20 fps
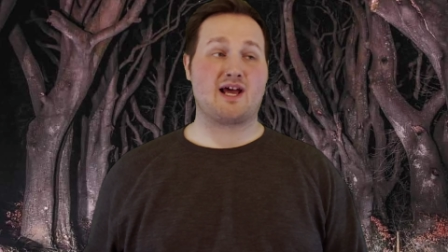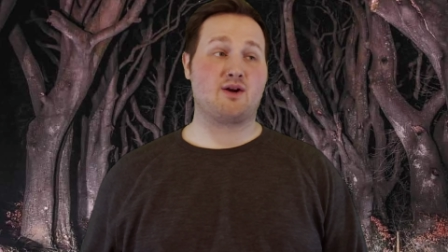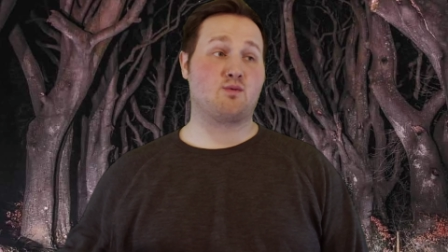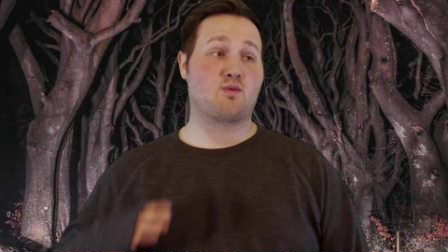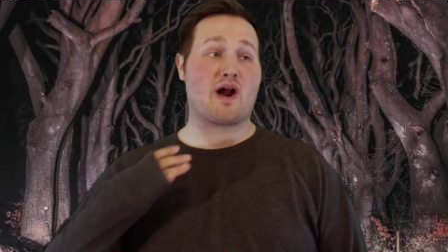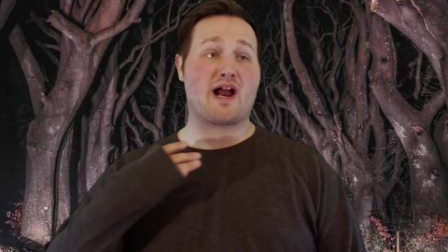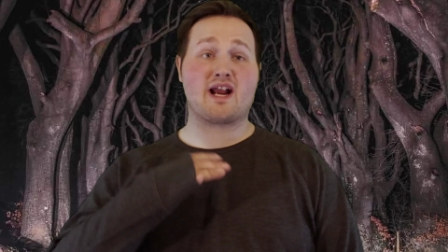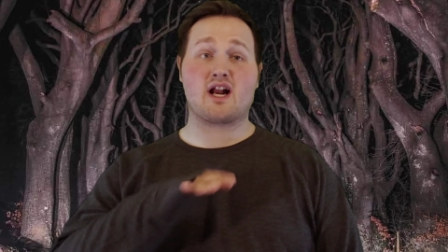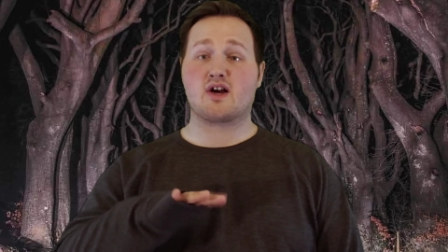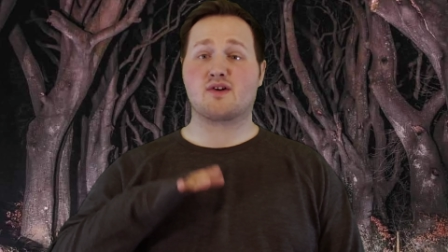
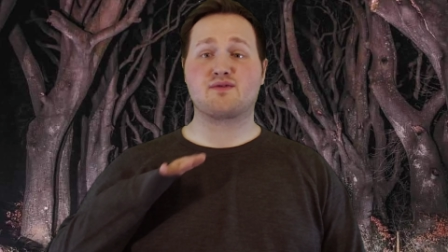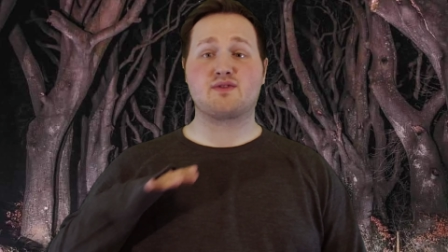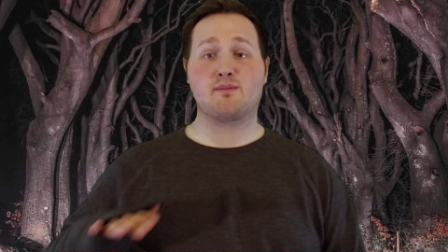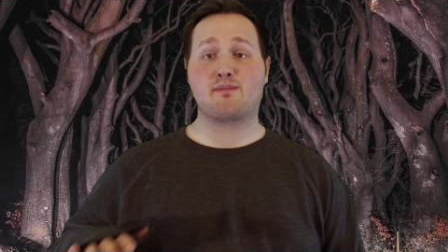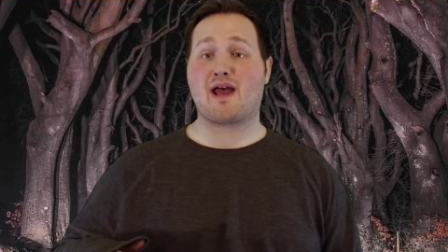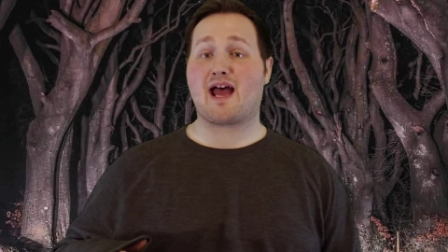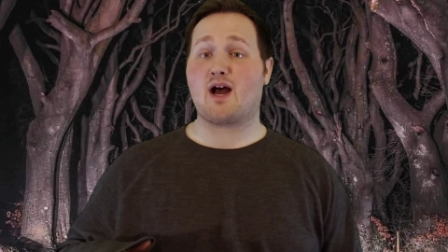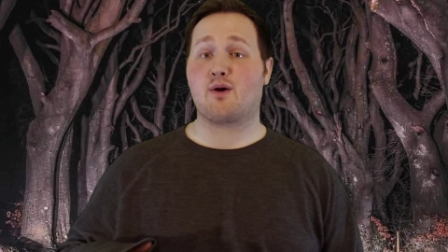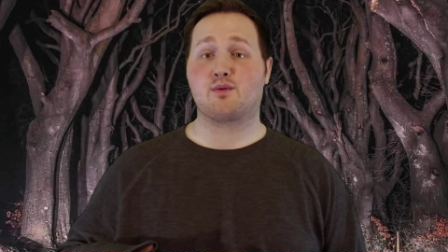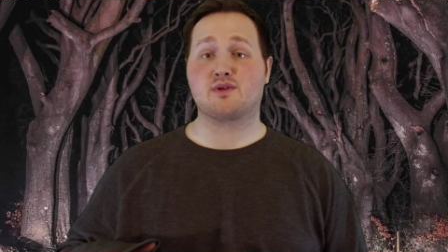Right off the
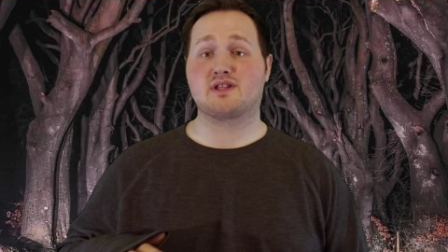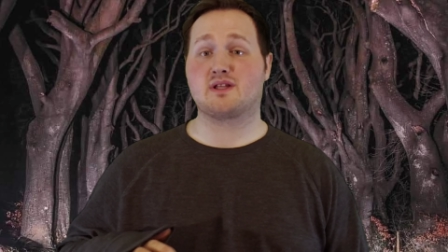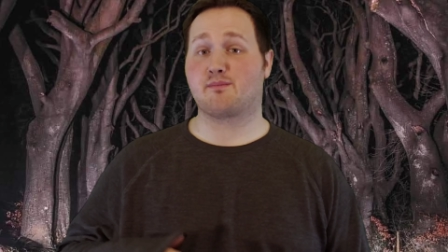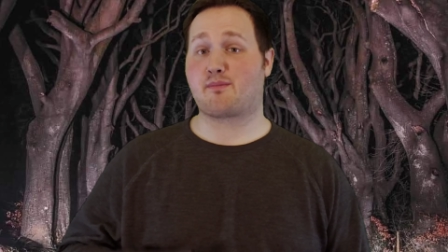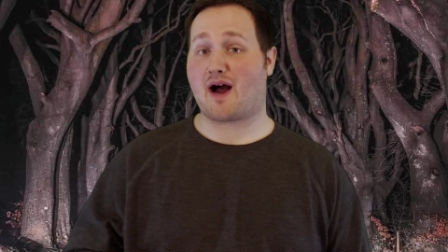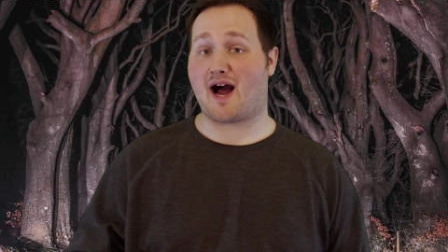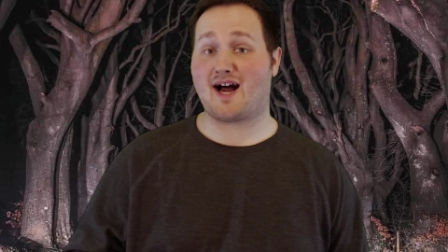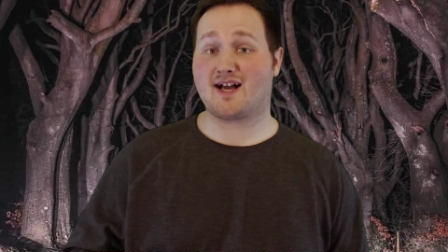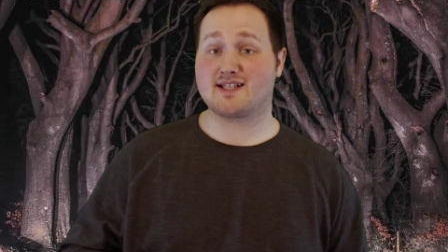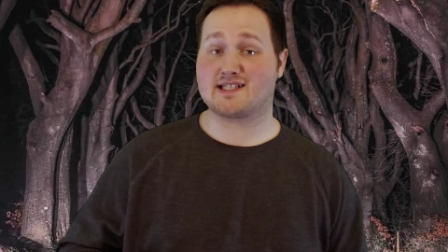bat with the
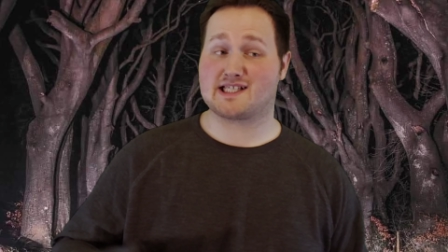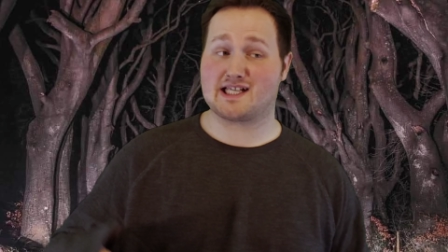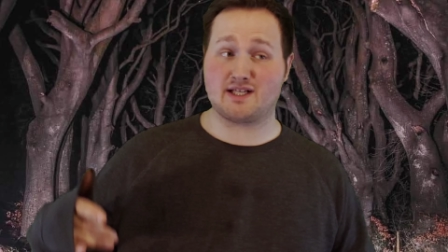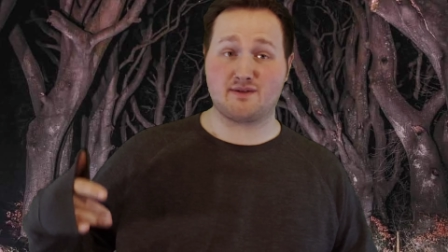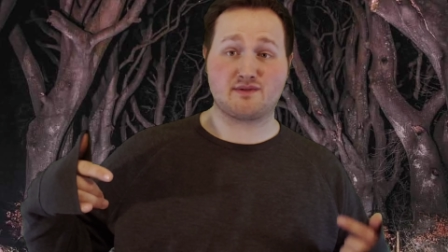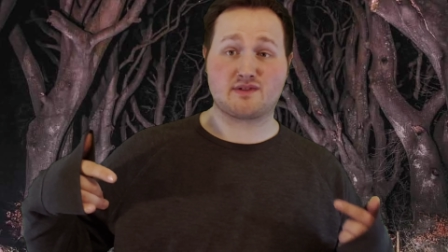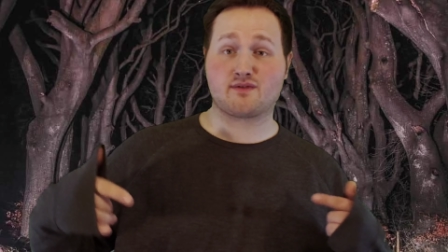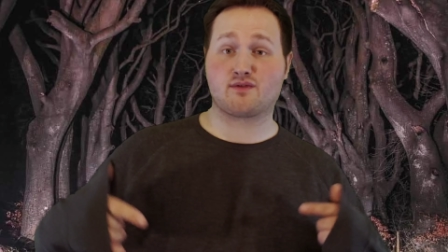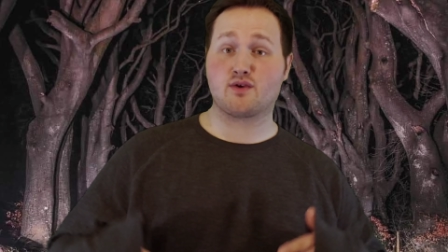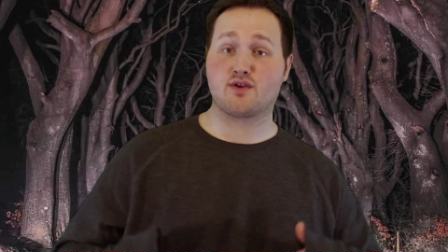
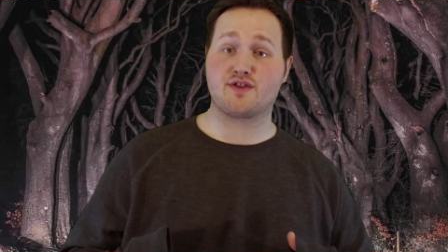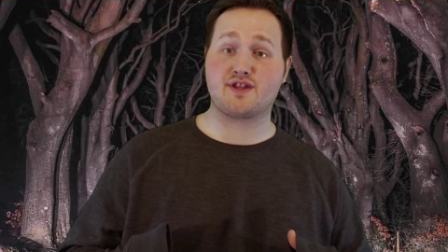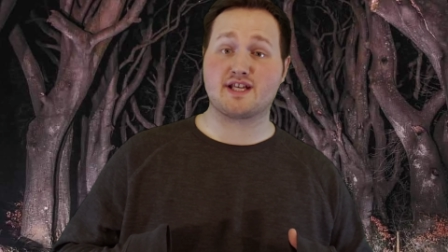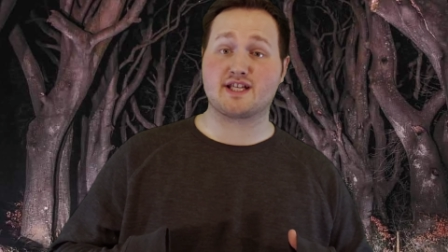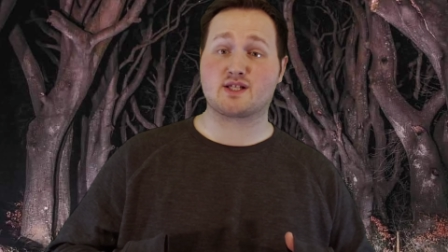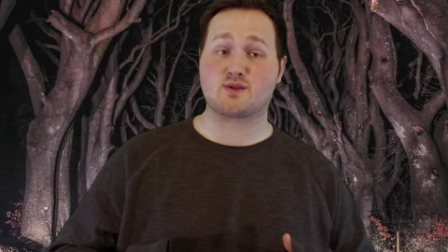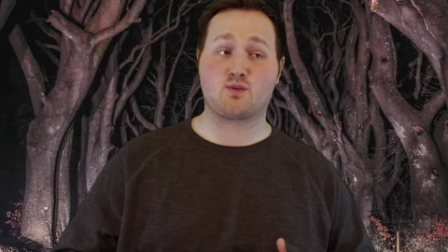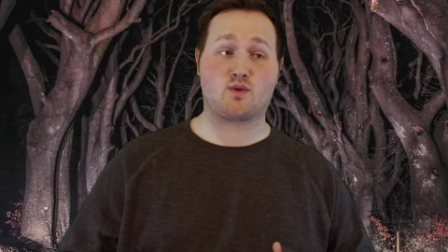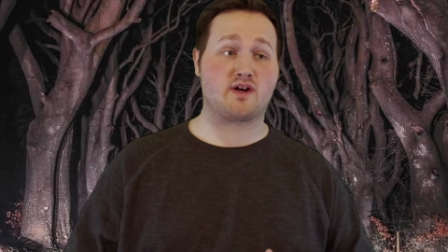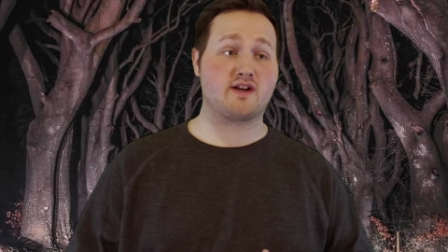positives for
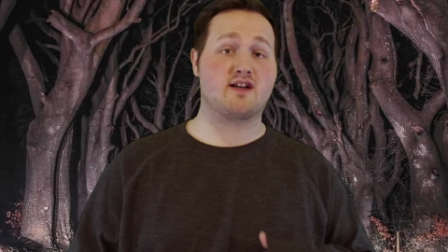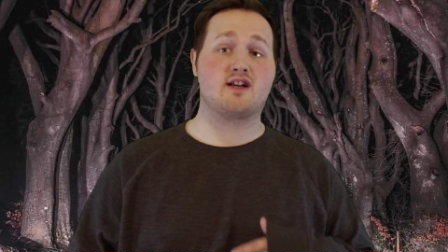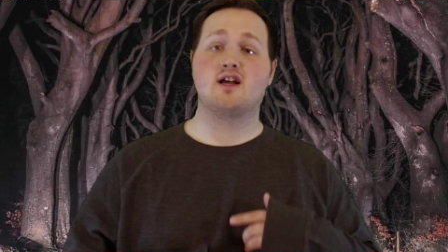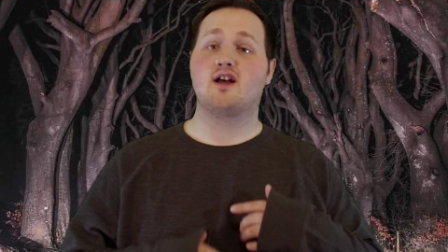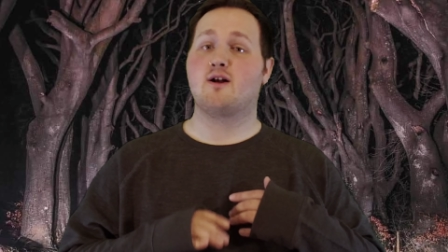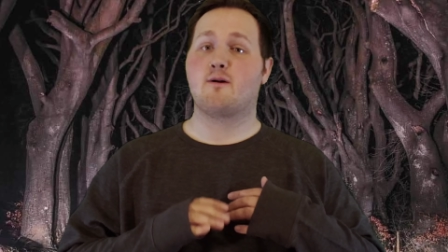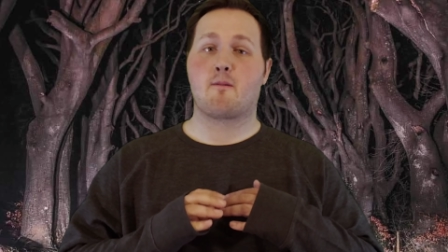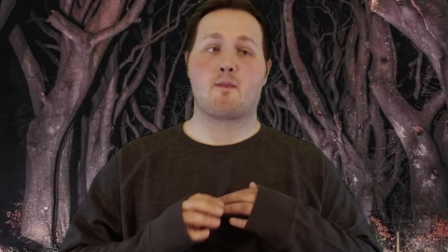this one,